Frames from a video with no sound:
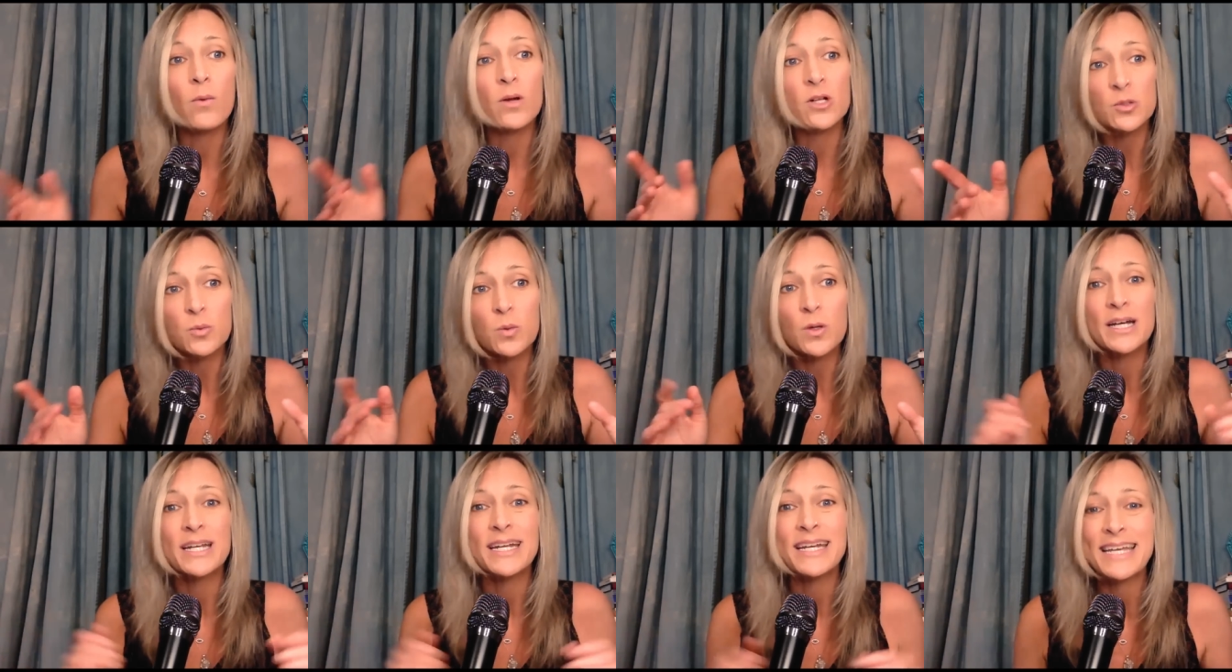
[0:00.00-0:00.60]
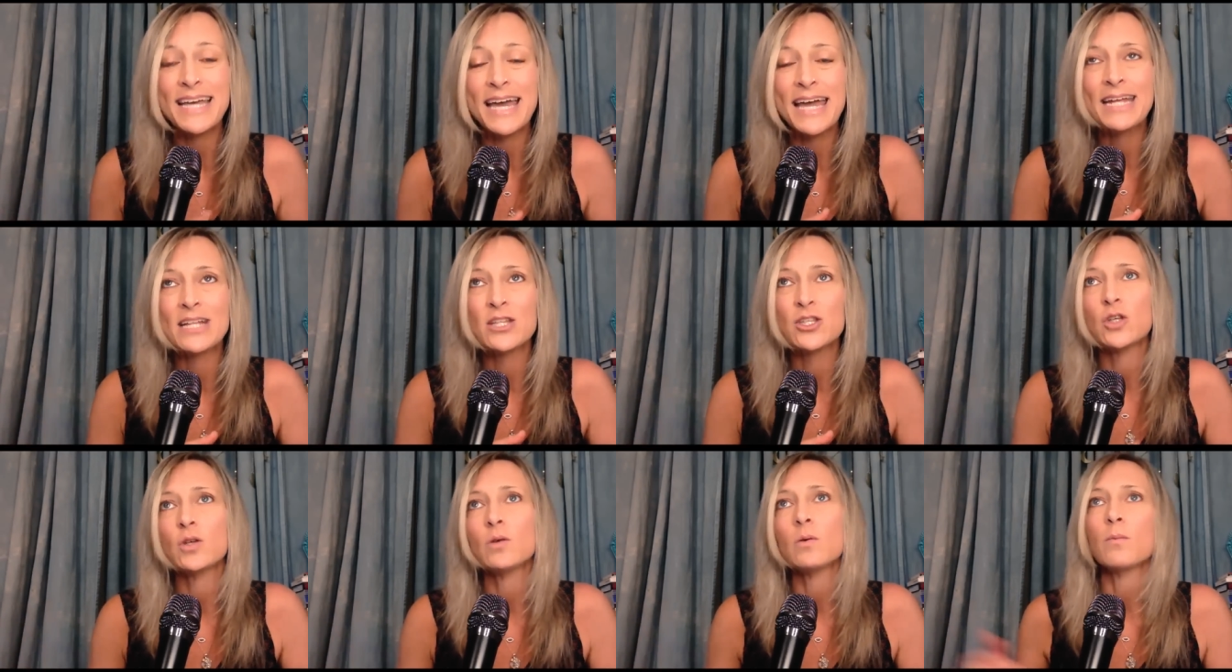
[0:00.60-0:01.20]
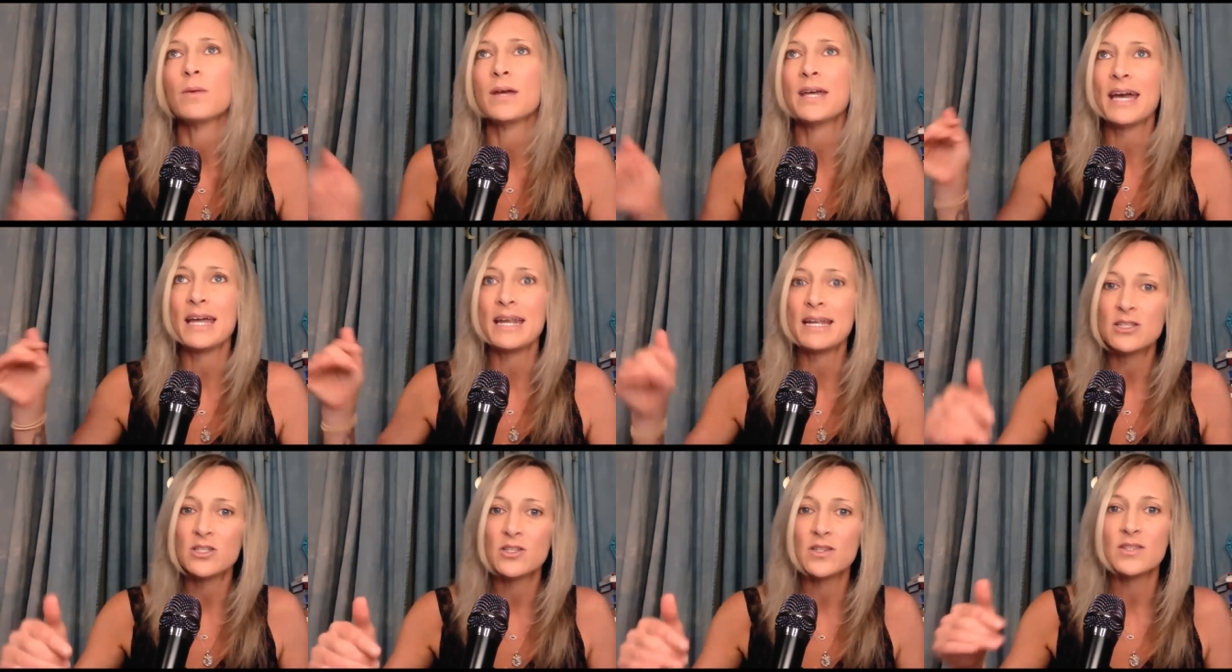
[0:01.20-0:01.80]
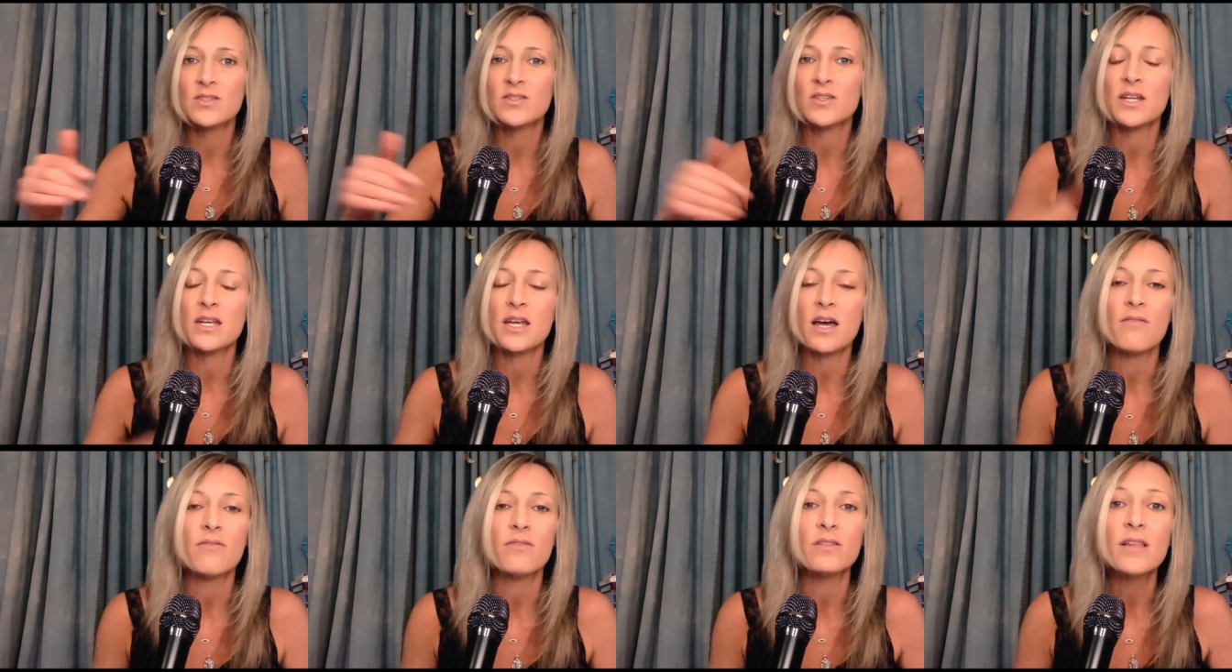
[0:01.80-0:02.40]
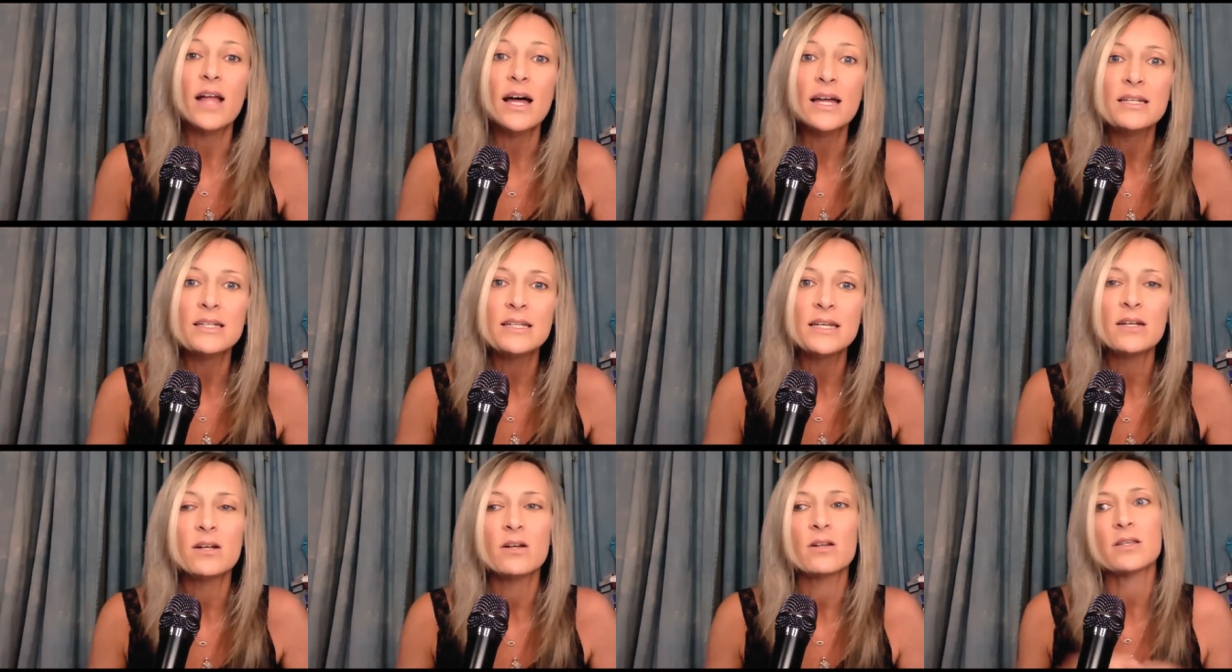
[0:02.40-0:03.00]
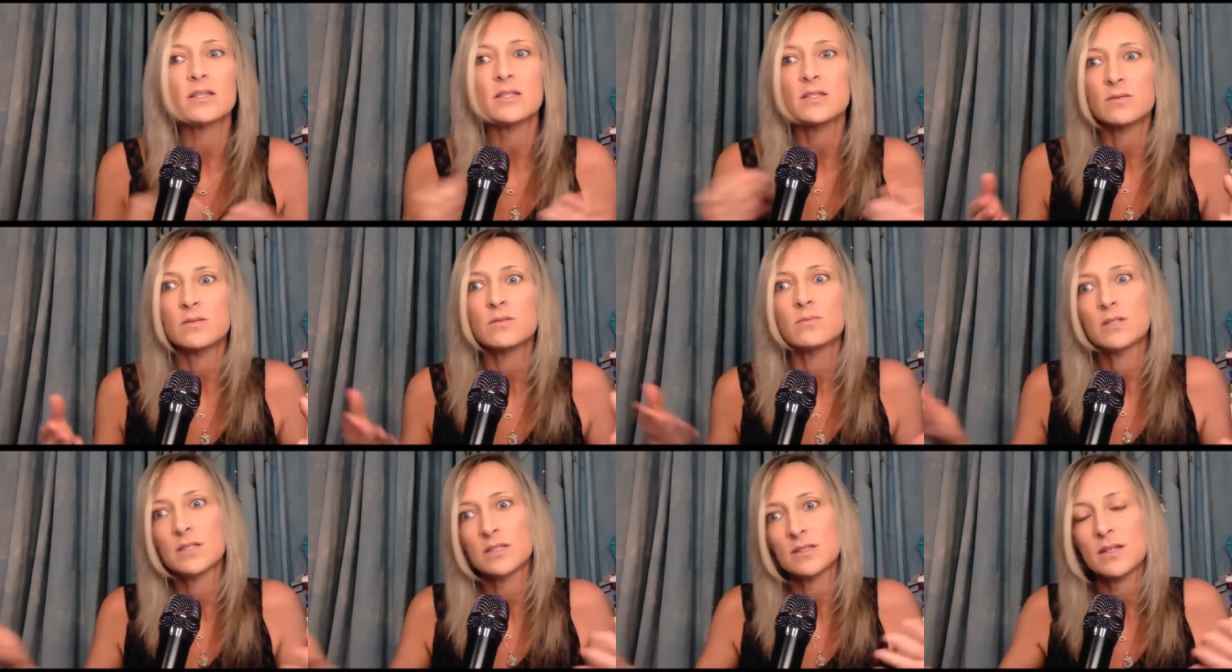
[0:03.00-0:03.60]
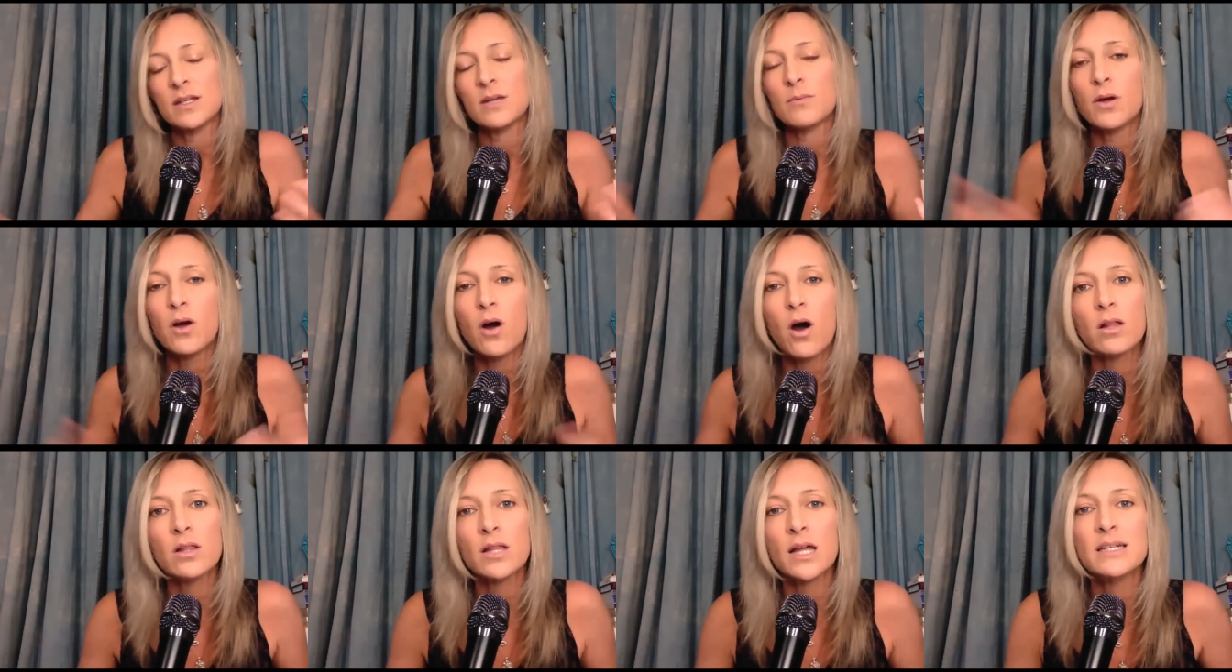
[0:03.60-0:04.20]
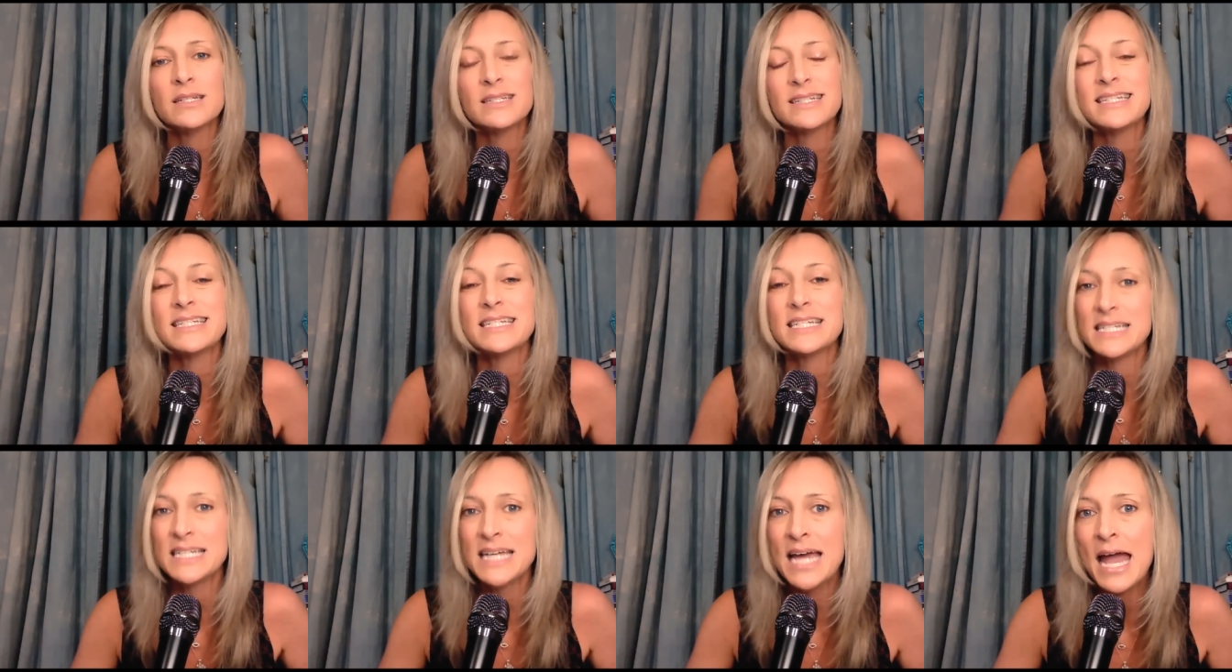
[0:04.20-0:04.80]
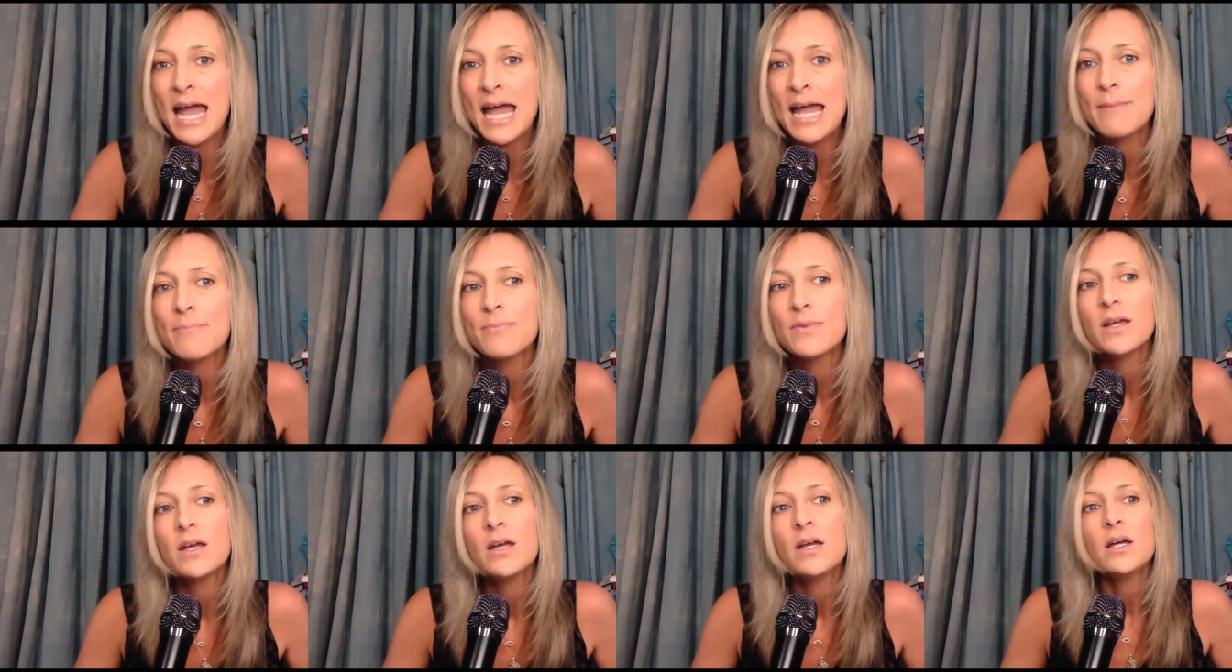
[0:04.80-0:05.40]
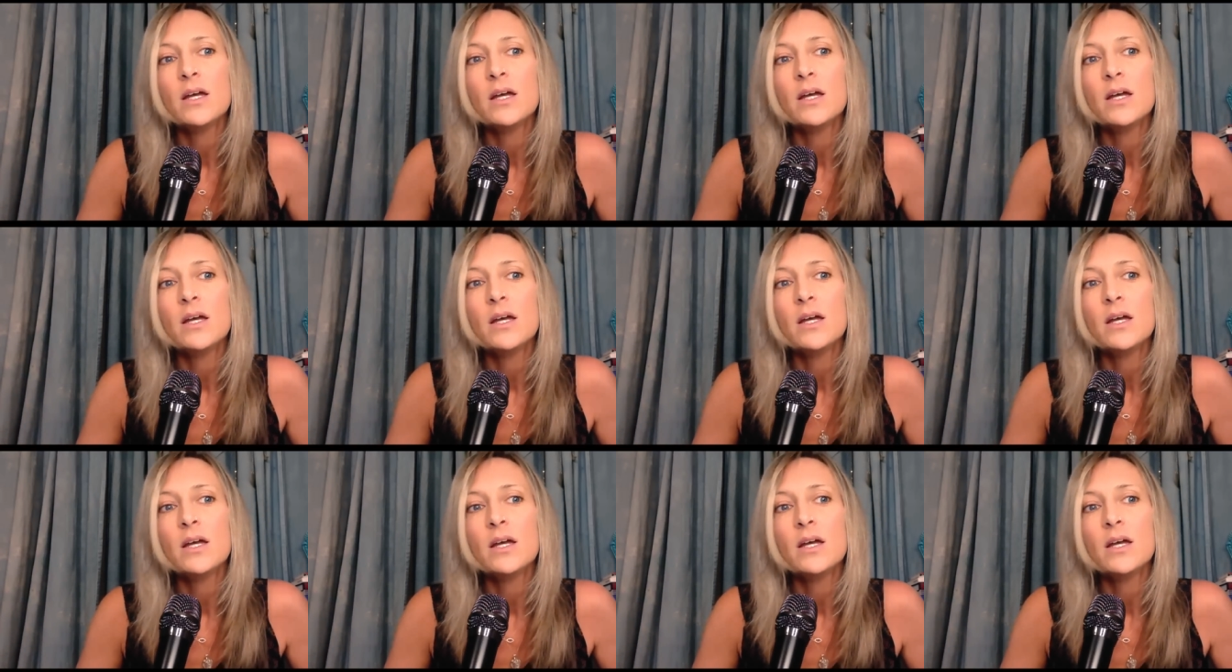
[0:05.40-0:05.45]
which we're going to get into when we get into the city of London or the the city we call London today.